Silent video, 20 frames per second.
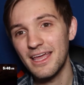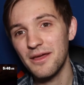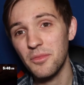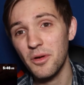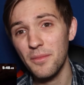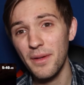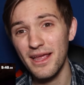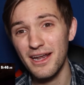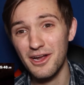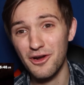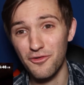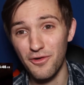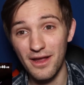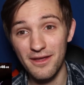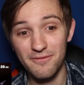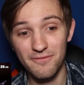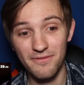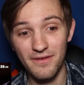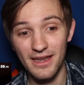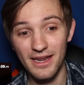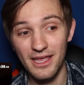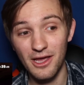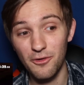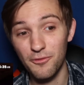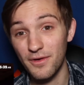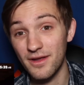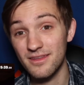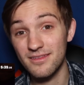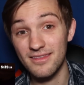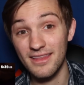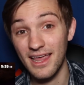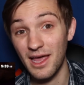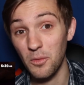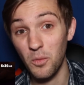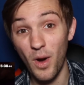Gimmer made a great video recently